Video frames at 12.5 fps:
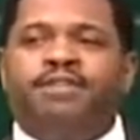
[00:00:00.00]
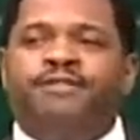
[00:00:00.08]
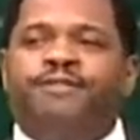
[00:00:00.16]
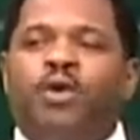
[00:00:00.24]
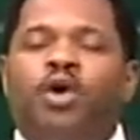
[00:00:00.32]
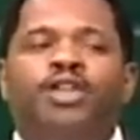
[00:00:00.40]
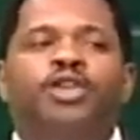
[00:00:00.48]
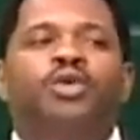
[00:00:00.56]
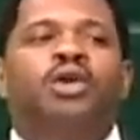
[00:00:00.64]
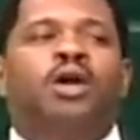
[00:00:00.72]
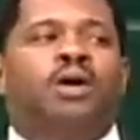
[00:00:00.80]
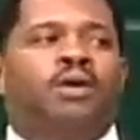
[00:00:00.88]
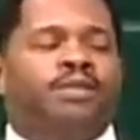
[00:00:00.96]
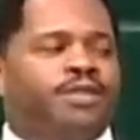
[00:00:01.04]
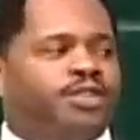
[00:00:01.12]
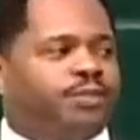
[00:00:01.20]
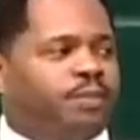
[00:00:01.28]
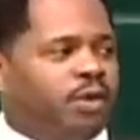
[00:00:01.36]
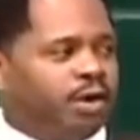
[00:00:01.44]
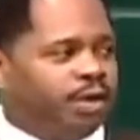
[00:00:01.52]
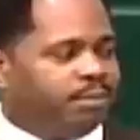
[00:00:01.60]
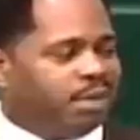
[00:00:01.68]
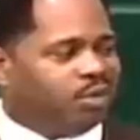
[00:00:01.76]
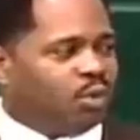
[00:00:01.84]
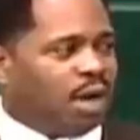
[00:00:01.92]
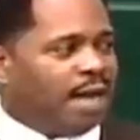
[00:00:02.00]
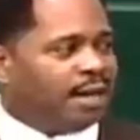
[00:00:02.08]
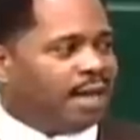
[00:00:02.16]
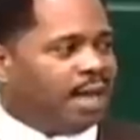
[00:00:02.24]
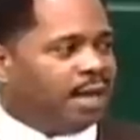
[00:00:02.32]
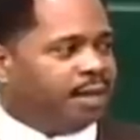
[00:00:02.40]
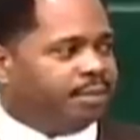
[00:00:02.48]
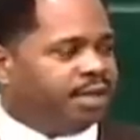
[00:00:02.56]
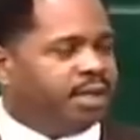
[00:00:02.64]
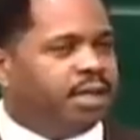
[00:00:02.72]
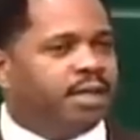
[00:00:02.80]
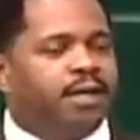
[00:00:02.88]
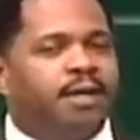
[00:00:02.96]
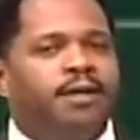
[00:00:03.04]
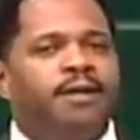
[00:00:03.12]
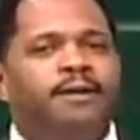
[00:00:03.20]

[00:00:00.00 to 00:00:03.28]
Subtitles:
before you long this morning, but while I am here,